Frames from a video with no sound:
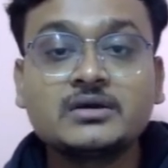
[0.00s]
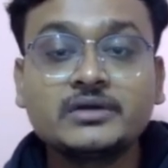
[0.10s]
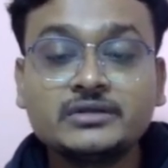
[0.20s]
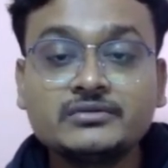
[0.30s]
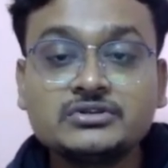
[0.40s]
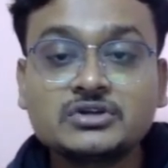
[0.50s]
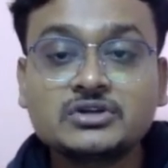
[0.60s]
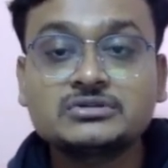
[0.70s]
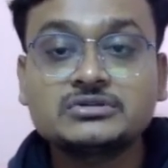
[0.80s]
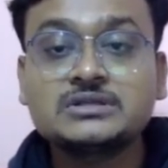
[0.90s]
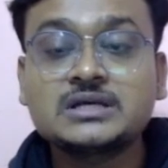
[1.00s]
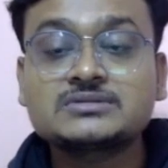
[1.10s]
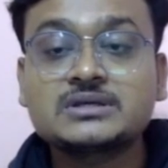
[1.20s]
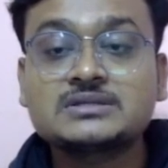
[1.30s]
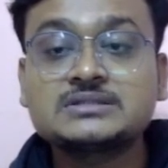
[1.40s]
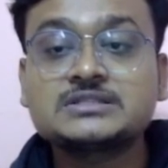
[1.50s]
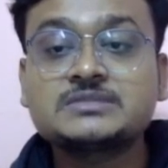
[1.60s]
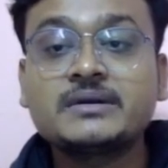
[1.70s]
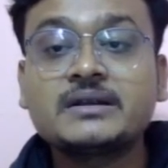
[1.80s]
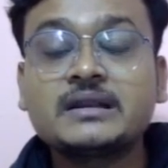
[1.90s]
In which short story does Shashi
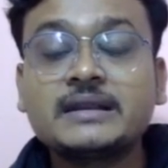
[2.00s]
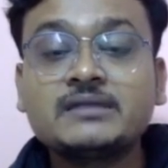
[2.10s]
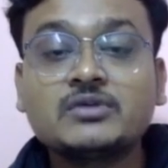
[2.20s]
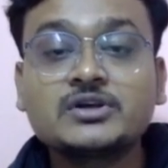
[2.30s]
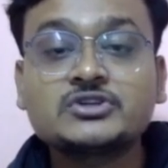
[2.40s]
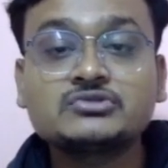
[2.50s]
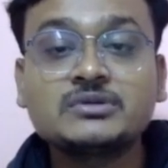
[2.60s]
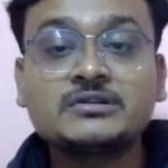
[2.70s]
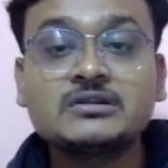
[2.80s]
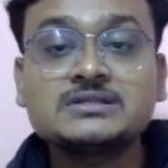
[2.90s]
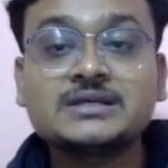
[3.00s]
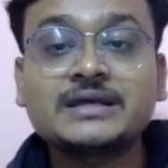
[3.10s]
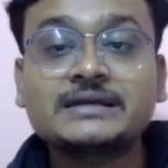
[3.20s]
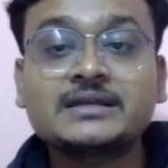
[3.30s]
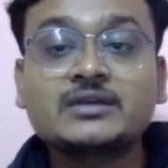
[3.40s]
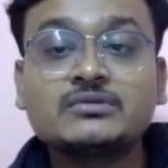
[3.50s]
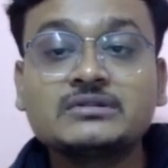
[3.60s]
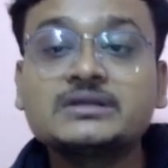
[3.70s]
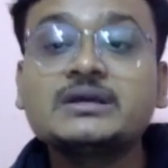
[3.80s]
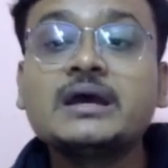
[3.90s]
Deshpande lend voice to the mythological character
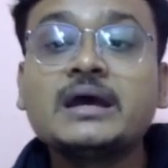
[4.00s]
Kunti